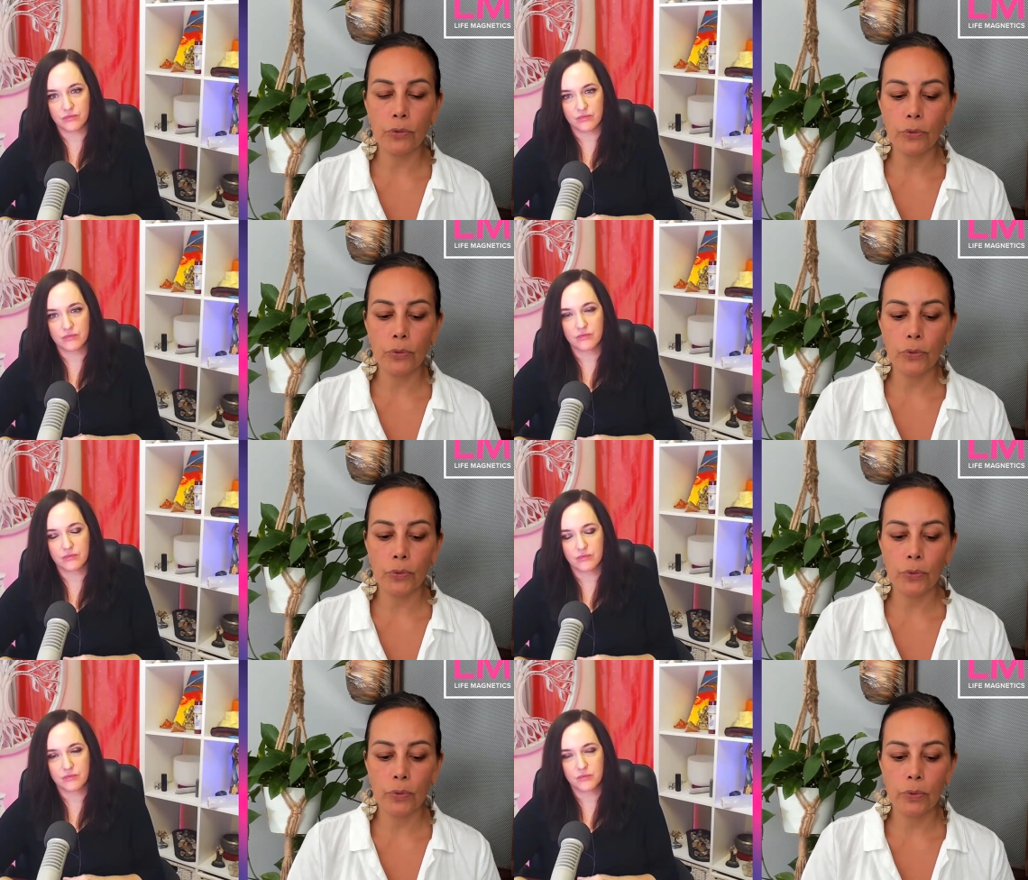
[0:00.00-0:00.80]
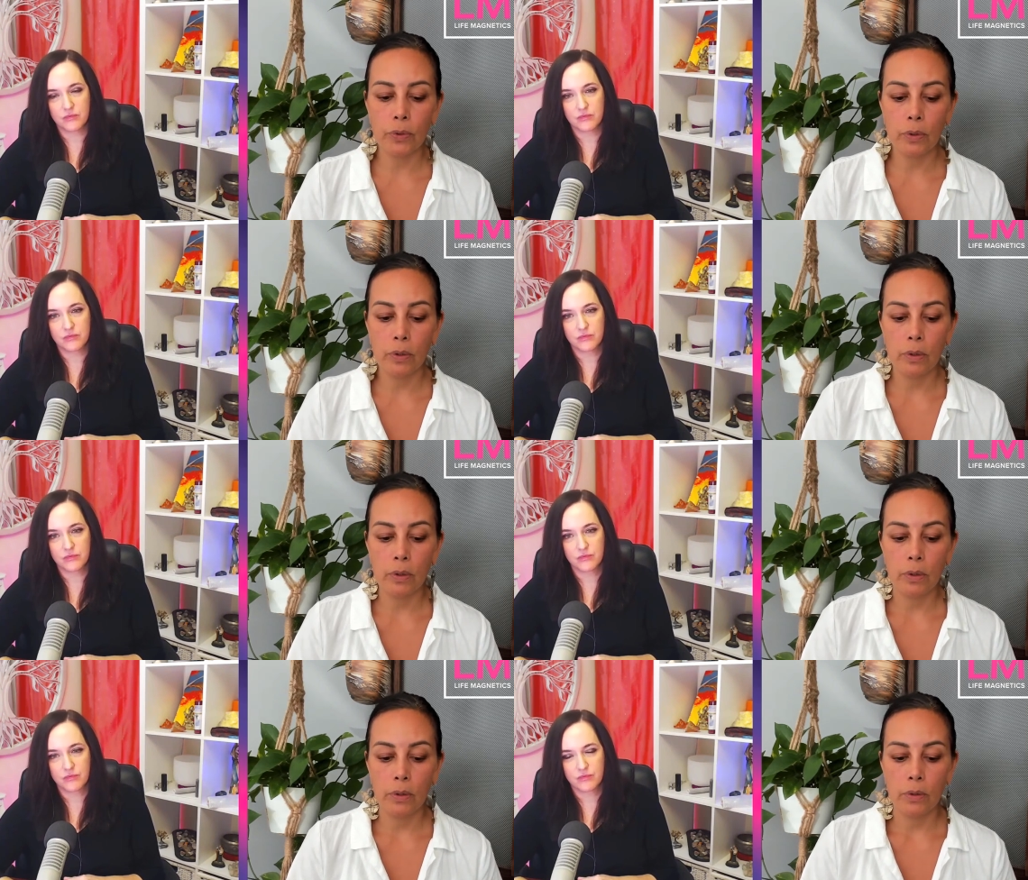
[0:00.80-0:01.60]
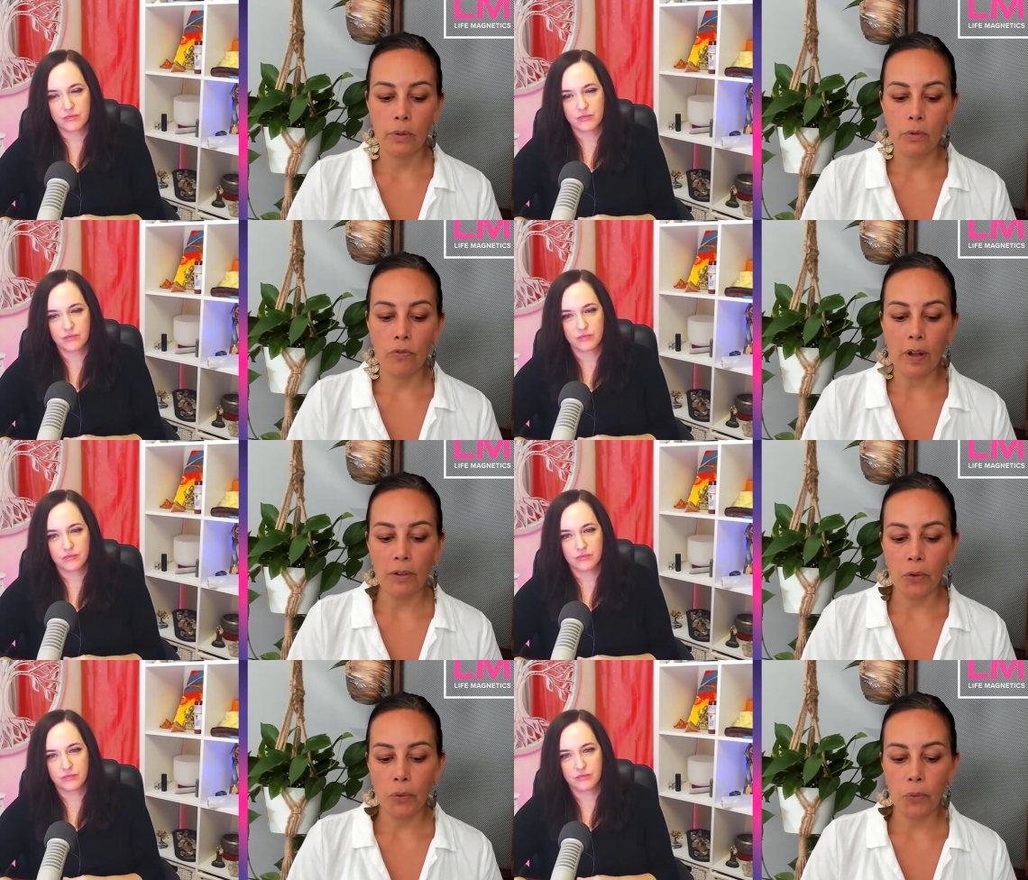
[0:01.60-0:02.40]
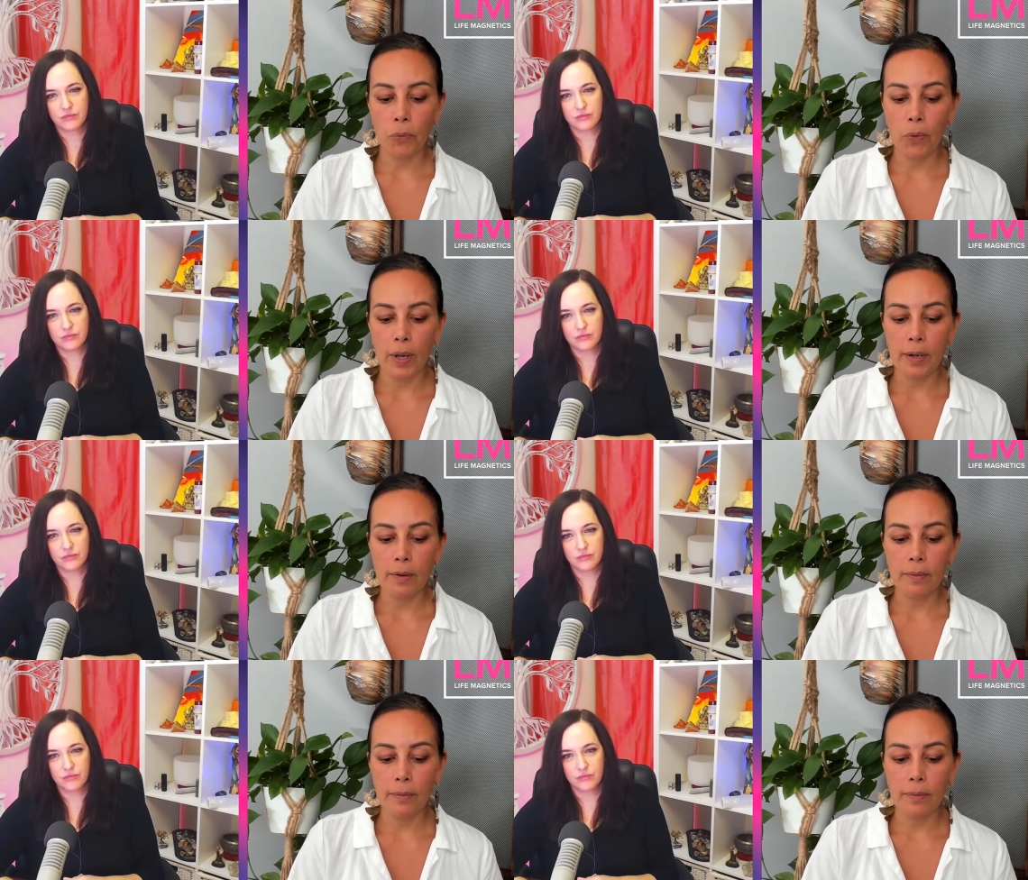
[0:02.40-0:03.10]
Speaker 1: to follow what